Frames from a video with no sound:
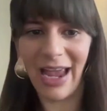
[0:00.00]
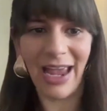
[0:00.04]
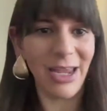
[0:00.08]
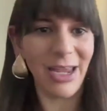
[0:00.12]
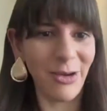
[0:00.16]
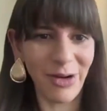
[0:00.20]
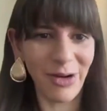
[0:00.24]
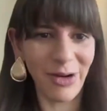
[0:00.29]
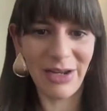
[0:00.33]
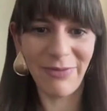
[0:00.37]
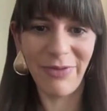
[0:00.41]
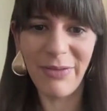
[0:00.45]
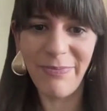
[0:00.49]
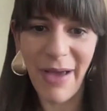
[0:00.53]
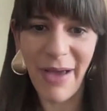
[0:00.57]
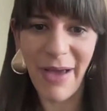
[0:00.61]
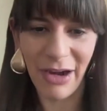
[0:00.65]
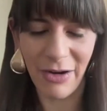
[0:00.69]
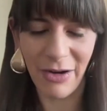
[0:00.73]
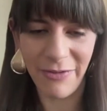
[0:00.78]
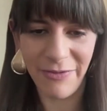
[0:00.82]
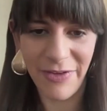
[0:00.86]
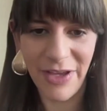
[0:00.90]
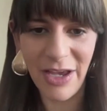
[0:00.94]
get you an even
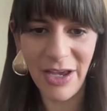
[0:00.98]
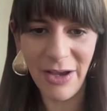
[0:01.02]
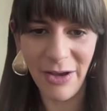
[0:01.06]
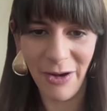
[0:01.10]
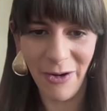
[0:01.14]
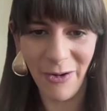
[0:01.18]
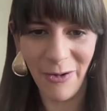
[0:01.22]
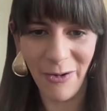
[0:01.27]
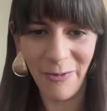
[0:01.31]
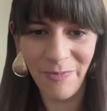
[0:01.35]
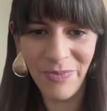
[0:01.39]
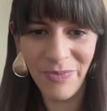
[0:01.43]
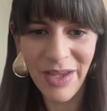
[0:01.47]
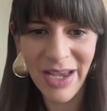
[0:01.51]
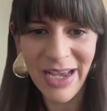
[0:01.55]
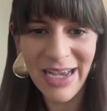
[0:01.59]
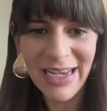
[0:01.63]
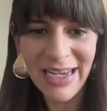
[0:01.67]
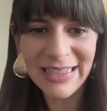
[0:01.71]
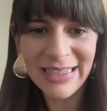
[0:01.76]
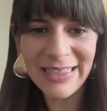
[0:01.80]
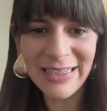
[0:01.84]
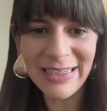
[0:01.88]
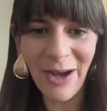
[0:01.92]
better view.
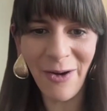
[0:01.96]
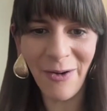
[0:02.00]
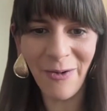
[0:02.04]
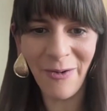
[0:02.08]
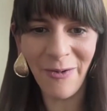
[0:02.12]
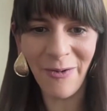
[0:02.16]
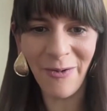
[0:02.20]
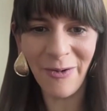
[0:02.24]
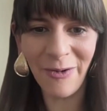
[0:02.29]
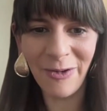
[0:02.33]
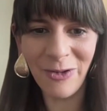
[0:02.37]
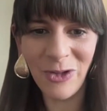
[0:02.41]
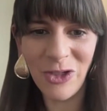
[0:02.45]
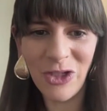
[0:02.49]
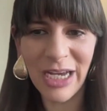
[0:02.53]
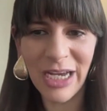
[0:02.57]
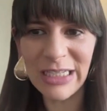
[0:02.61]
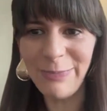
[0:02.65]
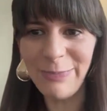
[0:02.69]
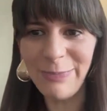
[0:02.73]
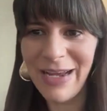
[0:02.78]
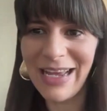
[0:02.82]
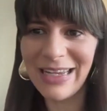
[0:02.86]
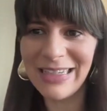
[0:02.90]
So
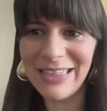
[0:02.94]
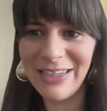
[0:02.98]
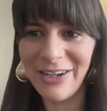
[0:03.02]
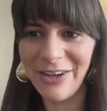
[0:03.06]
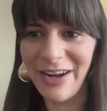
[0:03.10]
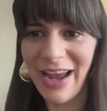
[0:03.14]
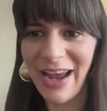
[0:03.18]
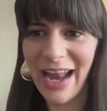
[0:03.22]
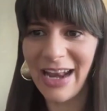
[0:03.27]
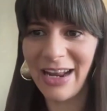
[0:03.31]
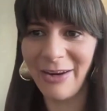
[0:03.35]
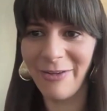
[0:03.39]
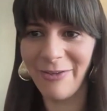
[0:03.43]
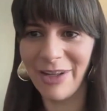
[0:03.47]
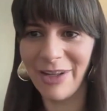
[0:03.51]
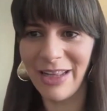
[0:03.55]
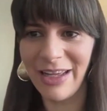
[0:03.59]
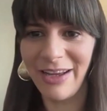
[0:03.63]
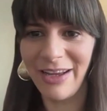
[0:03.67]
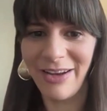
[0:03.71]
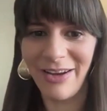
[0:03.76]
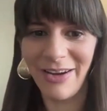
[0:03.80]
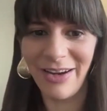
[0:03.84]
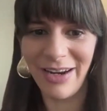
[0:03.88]
just because you're getting
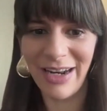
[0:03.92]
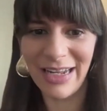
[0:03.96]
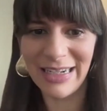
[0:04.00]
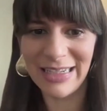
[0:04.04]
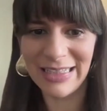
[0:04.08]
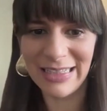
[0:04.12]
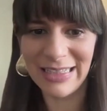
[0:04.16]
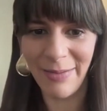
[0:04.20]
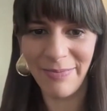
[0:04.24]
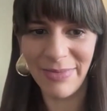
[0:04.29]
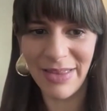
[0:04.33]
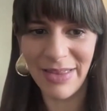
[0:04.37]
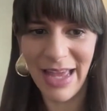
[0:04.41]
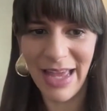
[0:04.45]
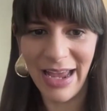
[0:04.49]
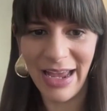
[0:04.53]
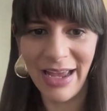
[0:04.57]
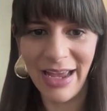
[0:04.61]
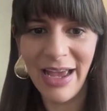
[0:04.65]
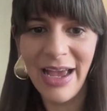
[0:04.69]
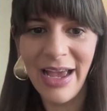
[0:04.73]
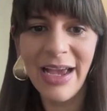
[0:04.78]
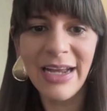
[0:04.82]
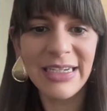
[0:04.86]
really good at
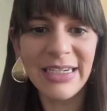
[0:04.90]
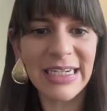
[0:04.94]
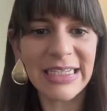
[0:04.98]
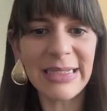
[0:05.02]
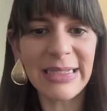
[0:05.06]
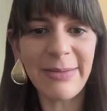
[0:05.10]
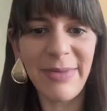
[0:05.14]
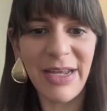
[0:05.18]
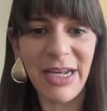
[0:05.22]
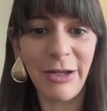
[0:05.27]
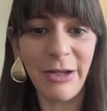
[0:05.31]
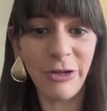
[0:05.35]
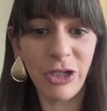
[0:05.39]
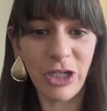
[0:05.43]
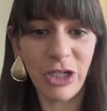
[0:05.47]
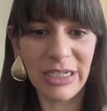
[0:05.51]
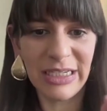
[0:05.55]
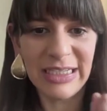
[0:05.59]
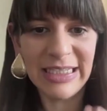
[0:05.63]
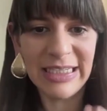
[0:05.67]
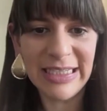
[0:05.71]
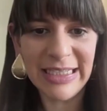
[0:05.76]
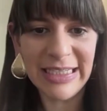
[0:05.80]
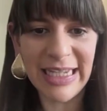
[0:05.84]
something doesn't mean you
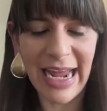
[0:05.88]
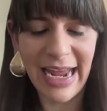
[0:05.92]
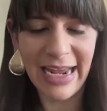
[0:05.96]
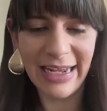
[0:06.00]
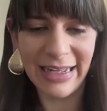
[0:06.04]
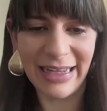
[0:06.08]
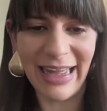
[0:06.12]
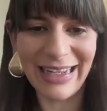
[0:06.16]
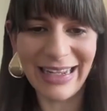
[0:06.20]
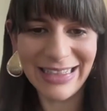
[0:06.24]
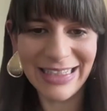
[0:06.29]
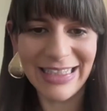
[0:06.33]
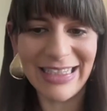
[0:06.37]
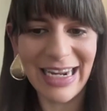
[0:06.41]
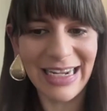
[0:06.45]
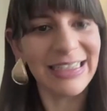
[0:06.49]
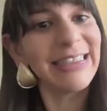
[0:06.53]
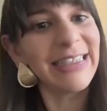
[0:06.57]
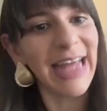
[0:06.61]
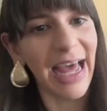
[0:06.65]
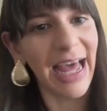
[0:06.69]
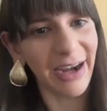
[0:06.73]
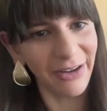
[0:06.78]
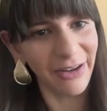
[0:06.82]
should stay
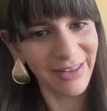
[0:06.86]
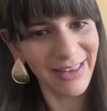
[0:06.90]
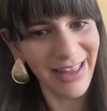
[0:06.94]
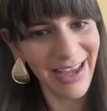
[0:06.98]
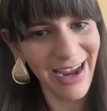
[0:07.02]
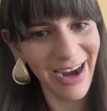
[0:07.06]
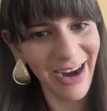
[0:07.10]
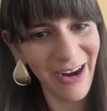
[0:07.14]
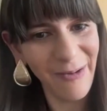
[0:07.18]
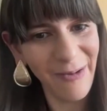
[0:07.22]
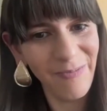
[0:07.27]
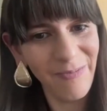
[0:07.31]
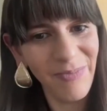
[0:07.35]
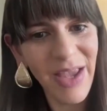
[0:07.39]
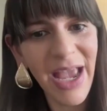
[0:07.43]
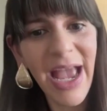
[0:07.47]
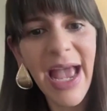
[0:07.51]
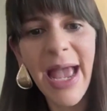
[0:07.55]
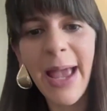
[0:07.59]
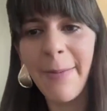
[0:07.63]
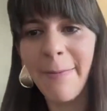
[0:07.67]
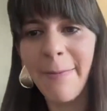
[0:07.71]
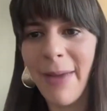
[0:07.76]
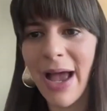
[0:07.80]
settled there.
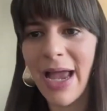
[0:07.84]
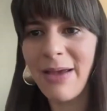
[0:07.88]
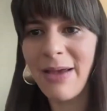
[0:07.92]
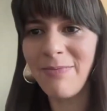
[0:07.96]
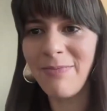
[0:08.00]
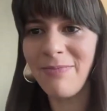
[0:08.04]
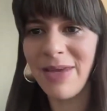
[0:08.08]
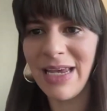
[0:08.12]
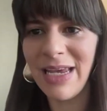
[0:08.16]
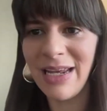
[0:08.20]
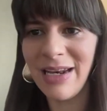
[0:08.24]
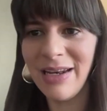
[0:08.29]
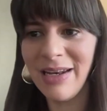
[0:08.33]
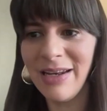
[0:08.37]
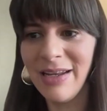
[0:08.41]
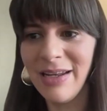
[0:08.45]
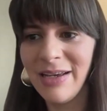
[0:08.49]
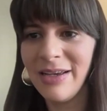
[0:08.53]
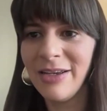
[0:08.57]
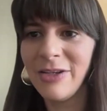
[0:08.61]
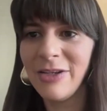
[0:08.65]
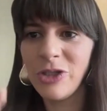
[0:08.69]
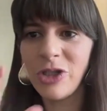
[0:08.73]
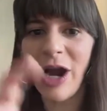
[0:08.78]
It might mean
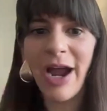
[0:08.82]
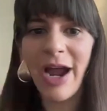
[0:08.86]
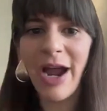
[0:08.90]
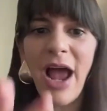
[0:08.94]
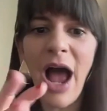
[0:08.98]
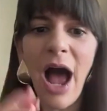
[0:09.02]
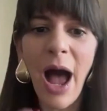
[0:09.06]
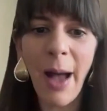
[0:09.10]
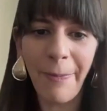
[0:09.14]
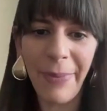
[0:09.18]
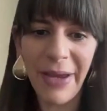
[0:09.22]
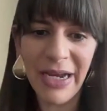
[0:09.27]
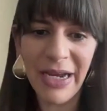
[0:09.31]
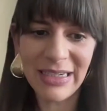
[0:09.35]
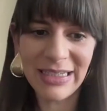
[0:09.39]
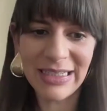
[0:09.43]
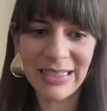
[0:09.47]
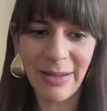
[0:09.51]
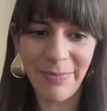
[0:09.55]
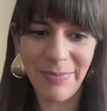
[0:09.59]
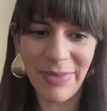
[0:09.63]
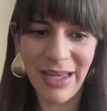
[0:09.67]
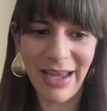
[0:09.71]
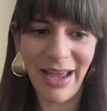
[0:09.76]
try hopping to
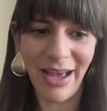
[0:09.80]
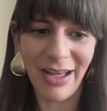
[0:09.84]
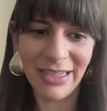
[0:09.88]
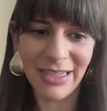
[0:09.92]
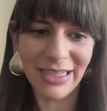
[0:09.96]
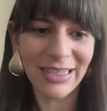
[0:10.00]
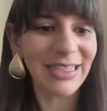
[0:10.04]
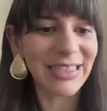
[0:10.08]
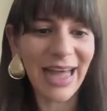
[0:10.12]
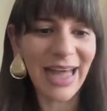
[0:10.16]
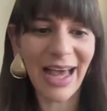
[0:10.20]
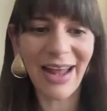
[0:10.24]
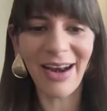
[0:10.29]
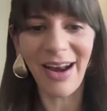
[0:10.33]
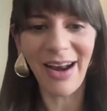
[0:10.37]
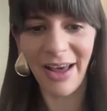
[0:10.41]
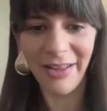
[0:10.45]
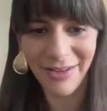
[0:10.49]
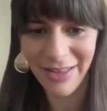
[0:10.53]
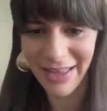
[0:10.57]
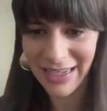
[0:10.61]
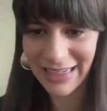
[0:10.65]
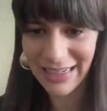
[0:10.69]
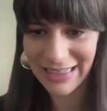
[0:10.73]
something else because that
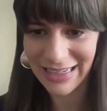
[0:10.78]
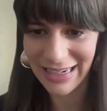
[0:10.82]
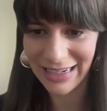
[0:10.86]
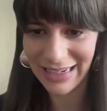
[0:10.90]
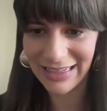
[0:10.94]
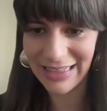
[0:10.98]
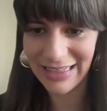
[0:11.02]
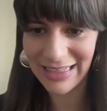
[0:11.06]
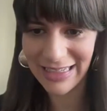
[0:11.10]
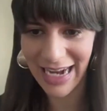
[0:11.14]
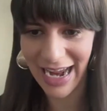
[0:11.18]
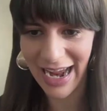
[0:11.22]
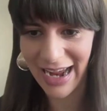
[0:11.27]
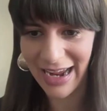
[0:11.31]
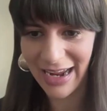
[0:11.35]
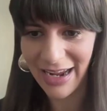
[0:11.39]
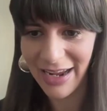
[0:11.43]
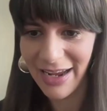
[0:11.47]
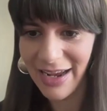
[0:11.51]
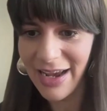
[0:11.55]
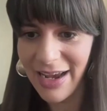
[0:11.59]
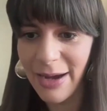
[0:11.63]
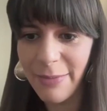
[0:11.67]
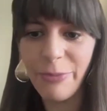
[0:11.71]
other thing is going to
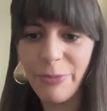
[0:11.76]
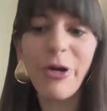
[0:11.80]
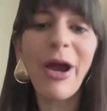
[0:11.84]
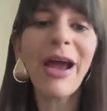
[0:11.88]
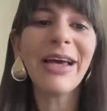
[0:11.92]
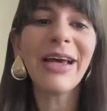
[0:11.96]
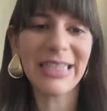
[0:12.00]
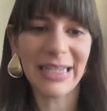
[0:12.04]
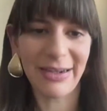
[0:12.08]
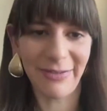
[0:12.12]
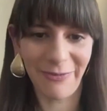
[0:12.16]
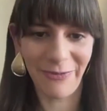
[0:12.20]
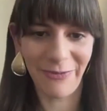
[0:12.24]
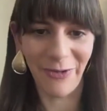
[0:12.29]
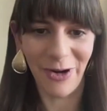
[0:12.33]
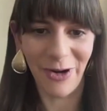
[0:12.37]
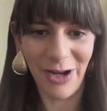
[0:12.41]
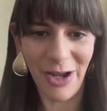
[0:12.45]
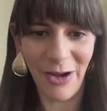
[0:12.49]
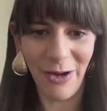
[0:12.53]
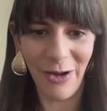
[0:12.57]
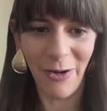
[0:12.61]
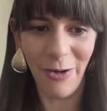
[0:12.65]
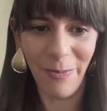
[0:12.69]
stay present for
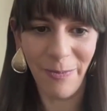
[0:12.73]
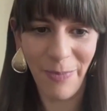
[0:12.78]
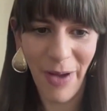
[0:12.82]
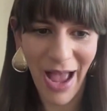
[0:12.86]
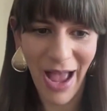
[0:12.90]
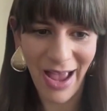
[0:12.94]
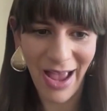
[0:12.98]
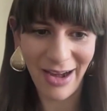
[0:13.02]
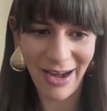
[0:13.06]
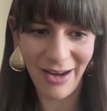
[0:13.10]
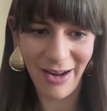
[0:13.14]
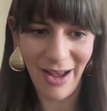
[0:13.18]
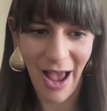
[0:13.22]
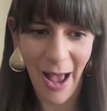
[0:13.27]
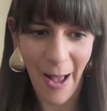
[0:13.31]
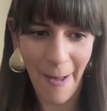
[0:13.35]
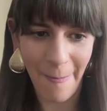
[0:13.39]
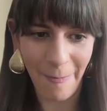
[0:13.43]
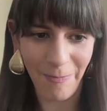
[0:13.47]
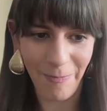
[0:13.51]
you. But